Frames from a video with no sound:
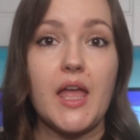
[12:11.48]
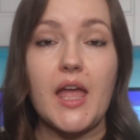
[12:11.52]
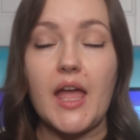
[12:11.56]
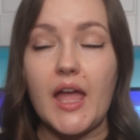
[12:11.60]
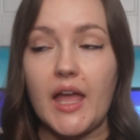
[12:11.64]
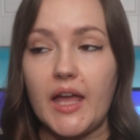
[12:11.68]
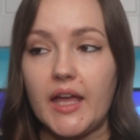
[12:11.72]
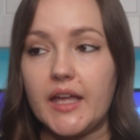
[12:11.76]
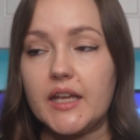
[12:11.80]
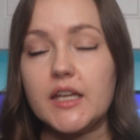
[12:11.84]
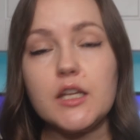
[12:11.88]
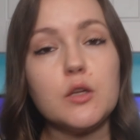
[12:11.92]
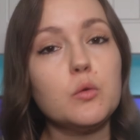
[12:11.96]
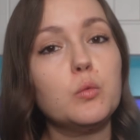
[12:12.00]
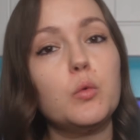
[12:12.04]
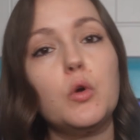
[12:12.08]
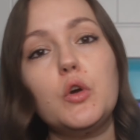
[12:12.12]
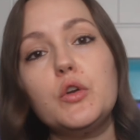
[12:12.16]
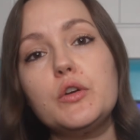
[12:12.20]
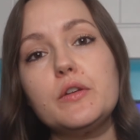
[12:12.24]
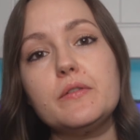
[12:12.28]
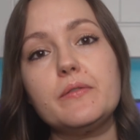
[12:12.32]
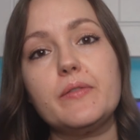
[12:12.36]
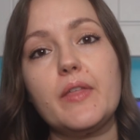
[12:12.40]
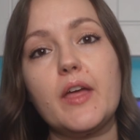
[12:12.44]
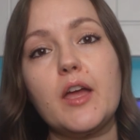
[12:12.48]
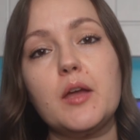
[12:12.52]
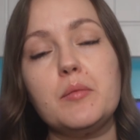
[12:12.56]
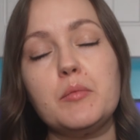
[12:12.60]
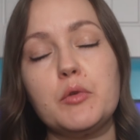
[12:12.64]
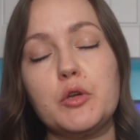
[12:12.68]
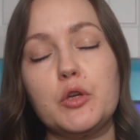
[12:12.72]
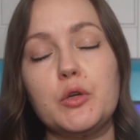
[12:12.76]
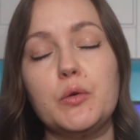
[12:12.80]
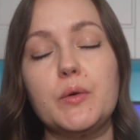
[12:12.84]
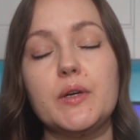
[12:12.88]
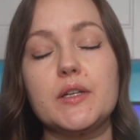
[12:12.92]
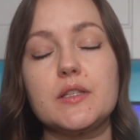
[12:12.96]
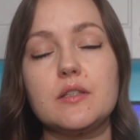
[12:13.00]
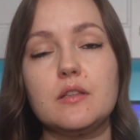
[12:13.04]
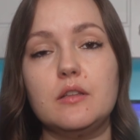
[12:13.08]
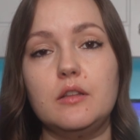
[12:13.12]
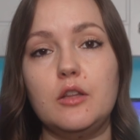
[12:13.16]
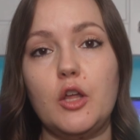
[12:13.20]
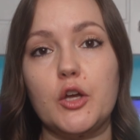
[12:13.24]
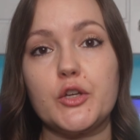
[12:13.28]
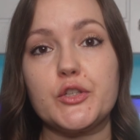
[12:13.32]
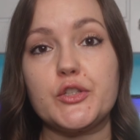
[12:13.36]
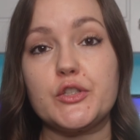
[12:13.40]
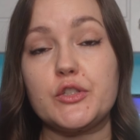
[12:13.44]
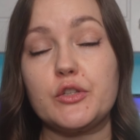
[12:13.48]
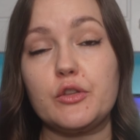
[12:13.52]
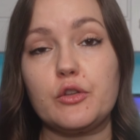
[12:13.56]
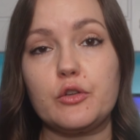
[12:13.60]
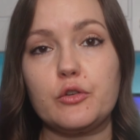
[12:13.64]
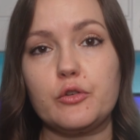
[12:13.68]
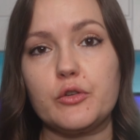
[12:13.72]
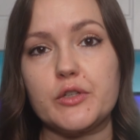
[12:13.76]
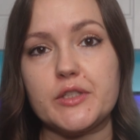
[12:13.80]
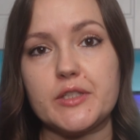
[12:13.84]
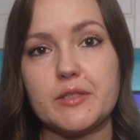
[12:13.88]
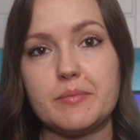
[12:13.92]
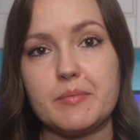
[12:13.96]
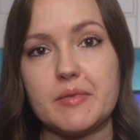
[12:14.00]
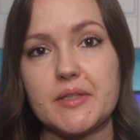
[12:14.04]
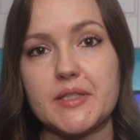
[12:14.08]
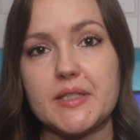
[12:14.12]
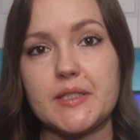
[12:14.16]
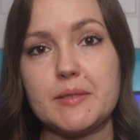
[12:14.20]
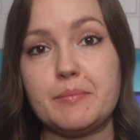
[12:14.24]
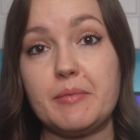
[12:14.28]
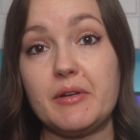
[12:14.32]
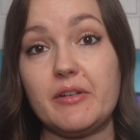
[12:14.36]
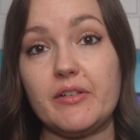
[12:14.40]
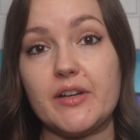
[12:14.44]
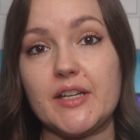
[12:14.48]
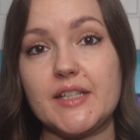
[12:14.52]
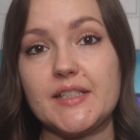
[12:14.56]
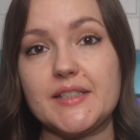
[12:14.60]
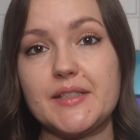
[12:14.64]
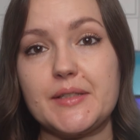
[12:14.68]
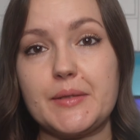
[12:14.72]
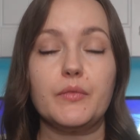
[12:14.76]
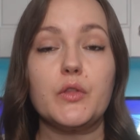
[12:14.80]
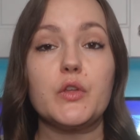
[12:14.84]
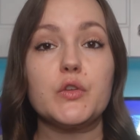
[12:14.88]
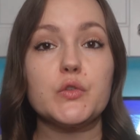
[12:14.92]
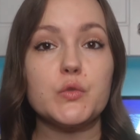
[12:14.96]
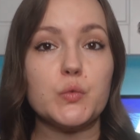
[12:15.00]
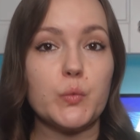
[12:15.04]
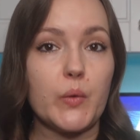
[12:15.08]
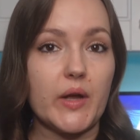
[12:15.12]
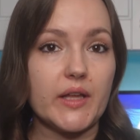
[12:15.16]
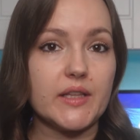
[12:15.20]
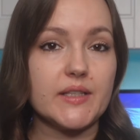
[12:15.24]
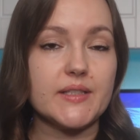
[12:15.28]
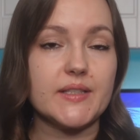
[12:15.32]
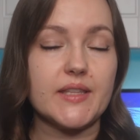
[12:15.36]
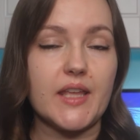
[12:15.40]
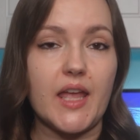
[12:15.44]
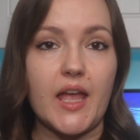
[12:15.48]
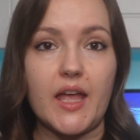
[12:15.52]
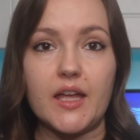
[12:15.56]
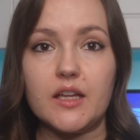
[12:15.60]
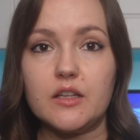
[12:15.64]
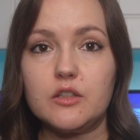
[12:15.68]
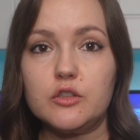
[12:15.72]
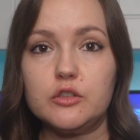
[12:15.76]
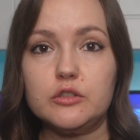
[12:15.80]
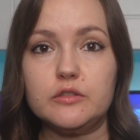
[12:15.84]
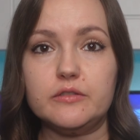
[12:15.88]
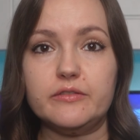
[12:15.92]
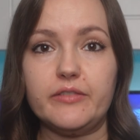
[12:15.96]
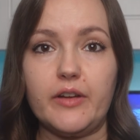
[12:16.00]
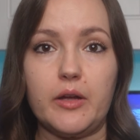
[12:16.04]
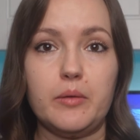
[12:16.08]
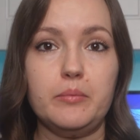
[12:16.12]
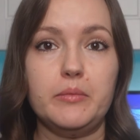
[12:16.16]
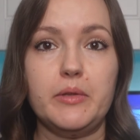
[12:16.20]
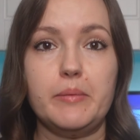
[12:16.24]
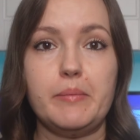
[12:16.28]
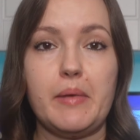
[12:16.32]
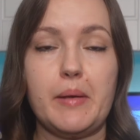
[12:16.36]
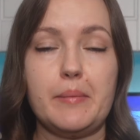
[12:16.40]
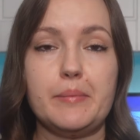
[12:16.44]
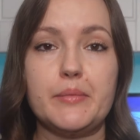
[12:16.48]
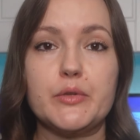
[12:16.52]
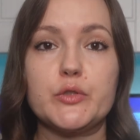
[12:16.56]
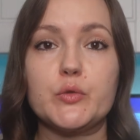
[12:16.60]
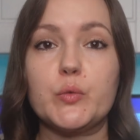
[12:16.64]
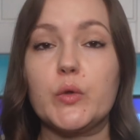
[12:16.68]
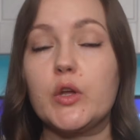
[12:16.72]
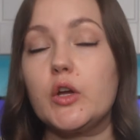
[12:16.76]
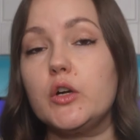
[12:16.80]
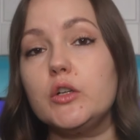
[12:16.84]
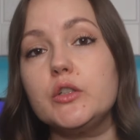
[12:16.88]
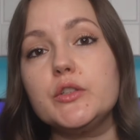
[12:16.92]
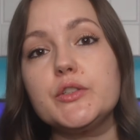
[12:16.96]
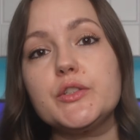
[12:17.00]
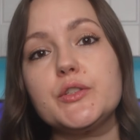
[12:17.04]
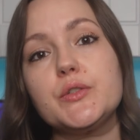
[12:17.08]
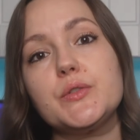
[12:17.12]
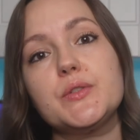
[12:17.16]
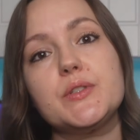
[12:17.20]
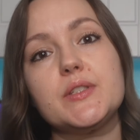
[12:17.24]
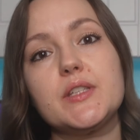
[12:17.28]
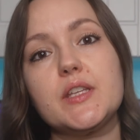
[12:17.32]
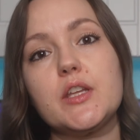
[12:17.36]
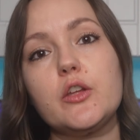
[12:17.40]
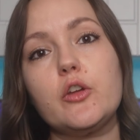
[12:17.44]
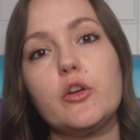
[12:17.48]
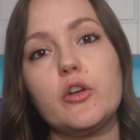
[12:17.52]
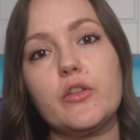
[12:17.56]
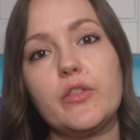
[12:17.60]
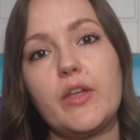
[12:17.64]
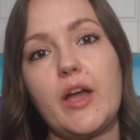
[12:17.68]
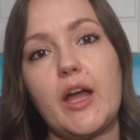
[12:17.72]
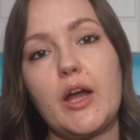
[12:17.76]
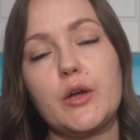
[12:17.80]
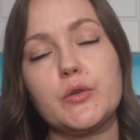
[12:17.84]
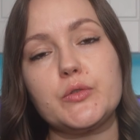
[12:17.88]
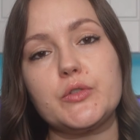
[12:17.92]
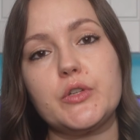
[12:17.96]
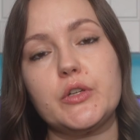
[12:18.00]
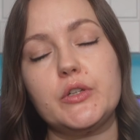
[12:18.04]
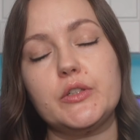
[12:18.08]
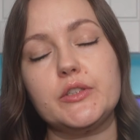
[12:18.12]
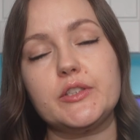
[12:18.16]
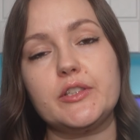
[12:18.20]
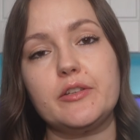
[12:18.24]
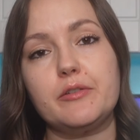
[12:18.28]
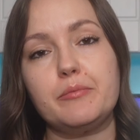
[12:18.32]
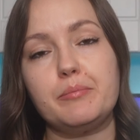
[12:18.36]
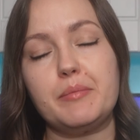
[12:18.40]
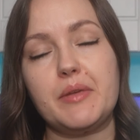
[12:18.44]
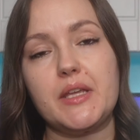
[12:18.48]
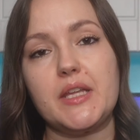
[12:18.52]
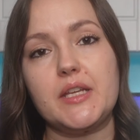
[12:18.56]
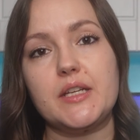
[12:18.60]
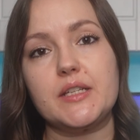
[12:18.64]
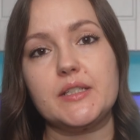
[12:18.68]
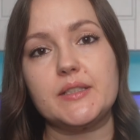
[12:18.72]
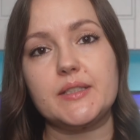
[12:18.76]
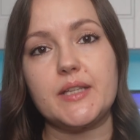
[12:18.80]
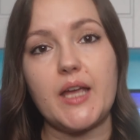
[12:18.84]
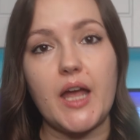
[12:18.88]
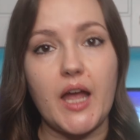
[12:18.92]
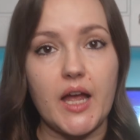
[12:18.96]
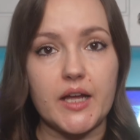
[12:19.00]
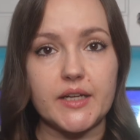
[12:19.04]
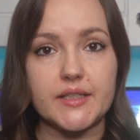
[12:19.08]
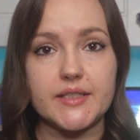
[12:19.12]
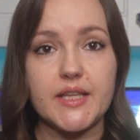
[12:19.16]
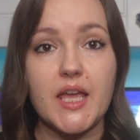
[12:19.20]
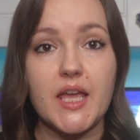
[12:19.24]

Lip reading: any one of them who has lost the Christmas spirit. As well as the Engel family members, we also see other households have been attacked,